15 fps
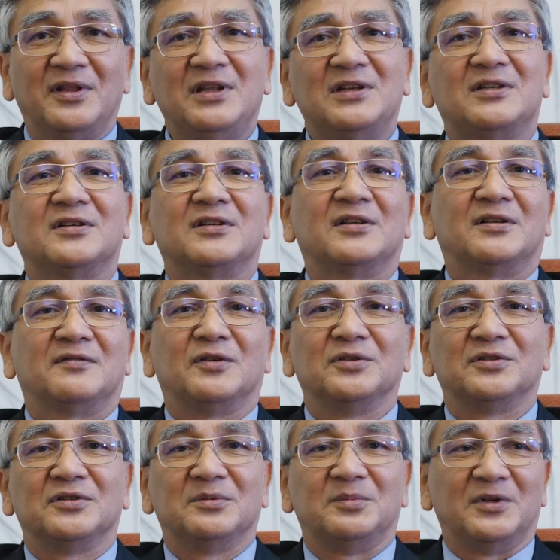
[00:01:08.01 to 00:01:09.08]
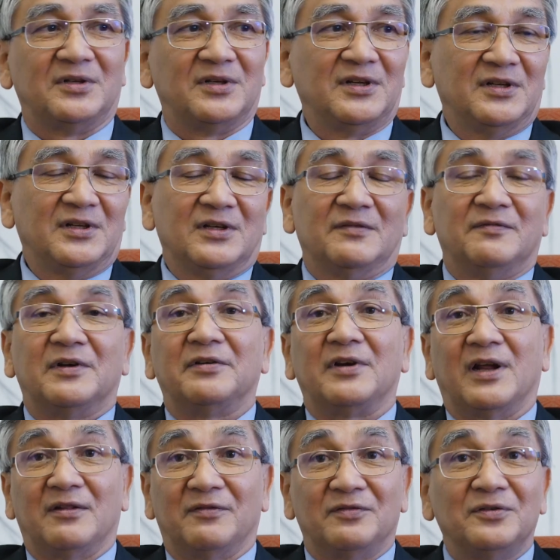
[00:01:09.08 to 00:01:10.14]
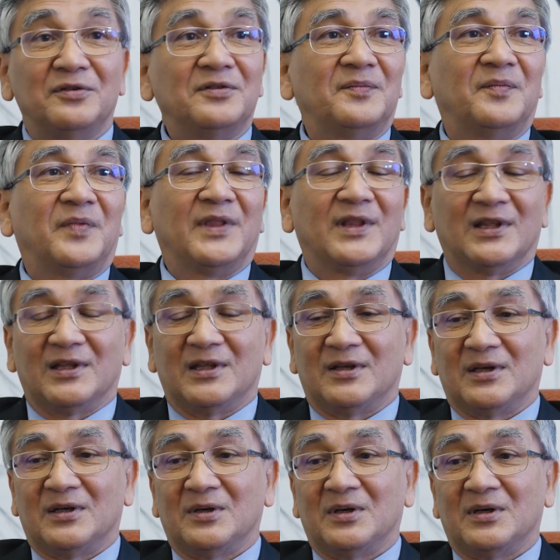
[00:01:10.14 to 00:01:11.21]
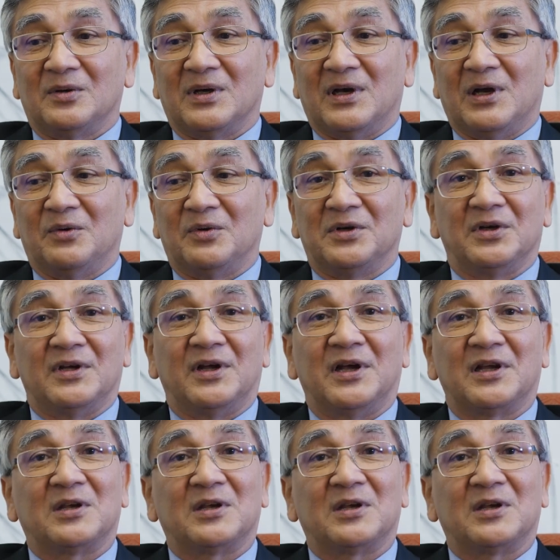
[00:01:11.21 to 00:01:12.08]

These have also been very helpful. Our High